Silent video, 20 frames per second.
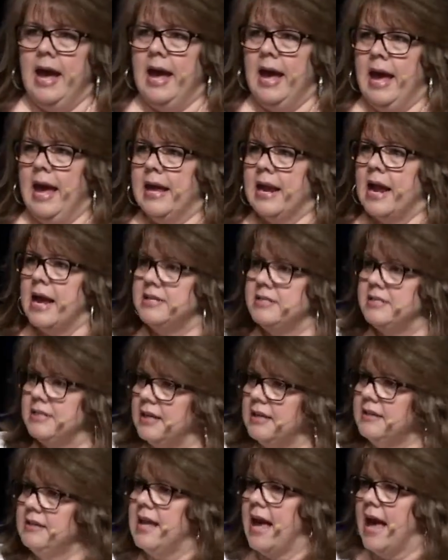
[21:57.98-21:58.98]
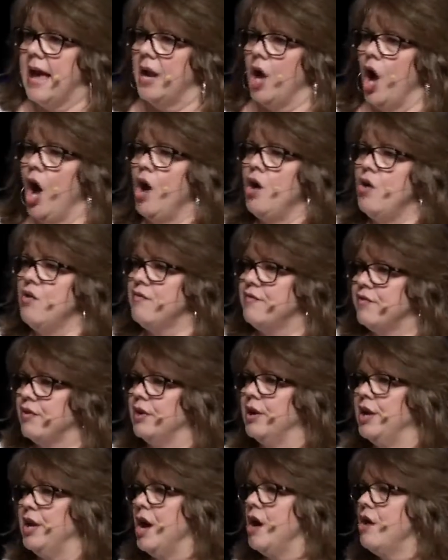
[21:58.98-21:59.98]
And I did that over
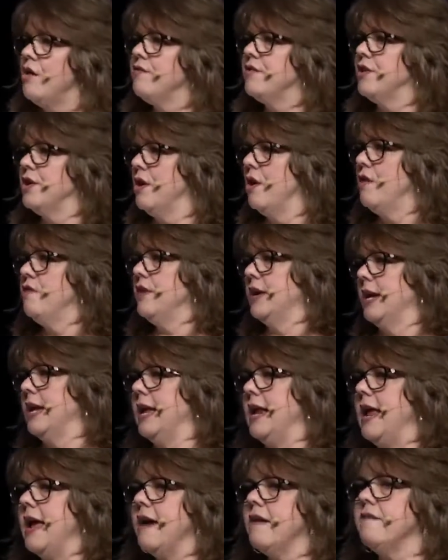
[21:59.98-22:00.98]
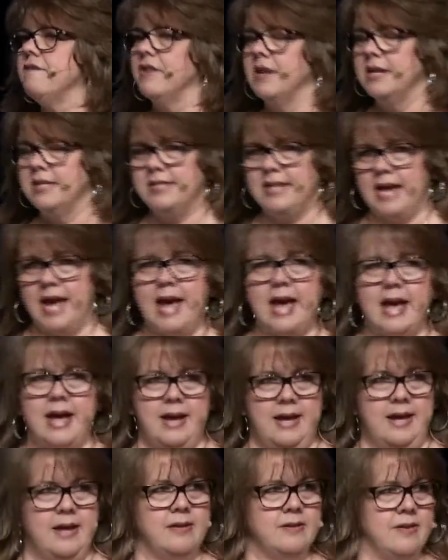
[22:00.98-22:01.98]
and over and over again every
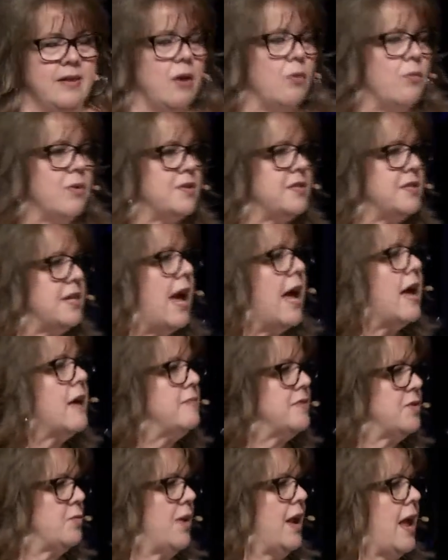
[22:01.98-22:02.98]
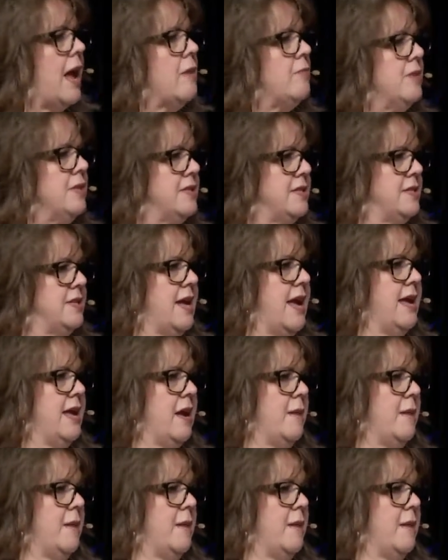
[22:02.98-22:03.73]
day. There was times when I would stay up